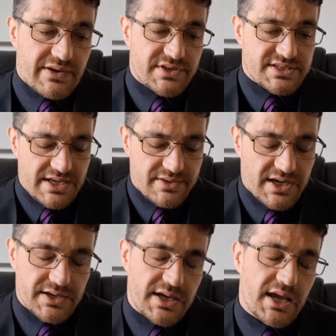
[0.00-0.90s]
Having said
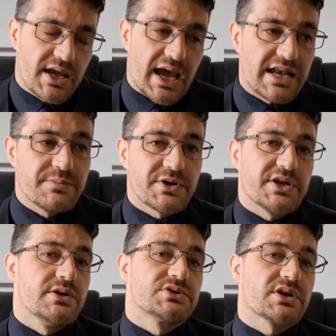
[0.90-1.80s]
that, anybody
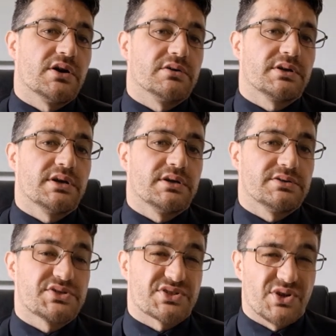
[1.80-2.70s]
who's got
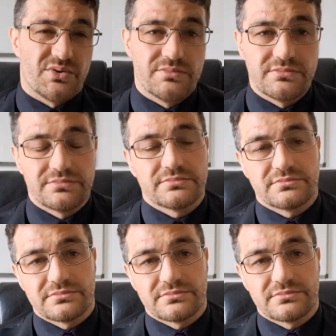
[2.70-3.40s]
some